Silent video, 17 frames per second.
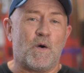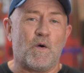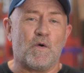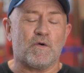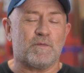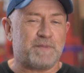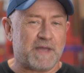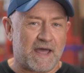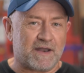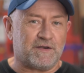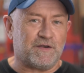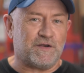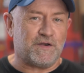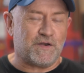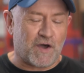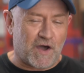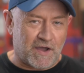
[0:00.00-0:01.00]
or about
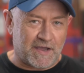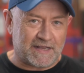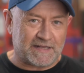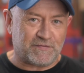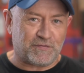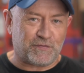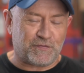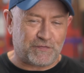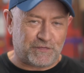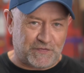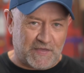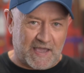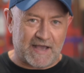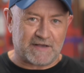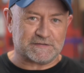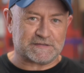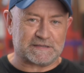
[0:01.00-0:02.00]

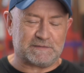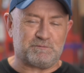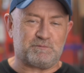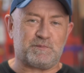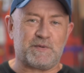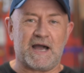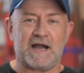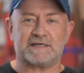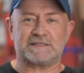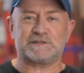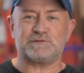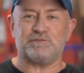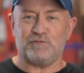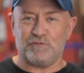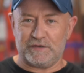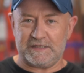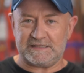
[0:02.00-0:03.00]
9,000 bucks
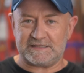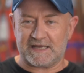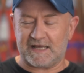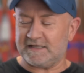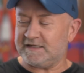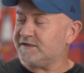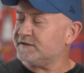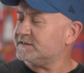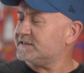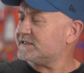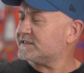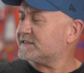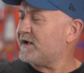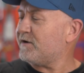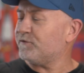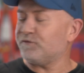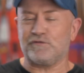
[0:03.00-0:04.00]
retail. You could
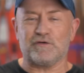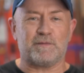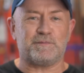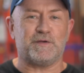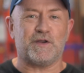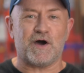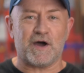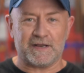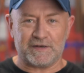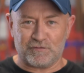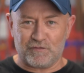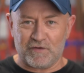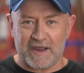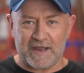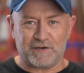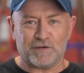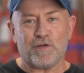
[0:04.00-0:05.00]
just go and drop nine
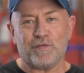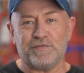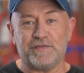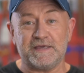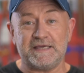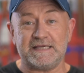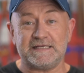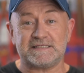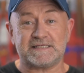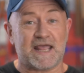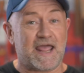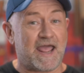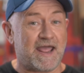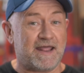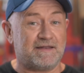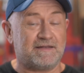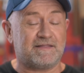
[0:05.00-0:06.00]
grand on these
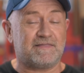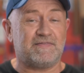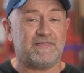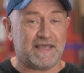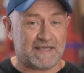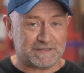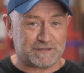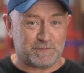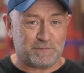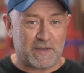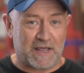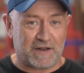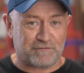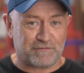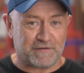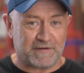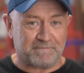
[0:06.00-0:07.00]
and there's your
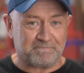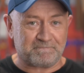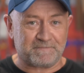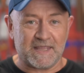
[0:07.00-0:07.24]
battery.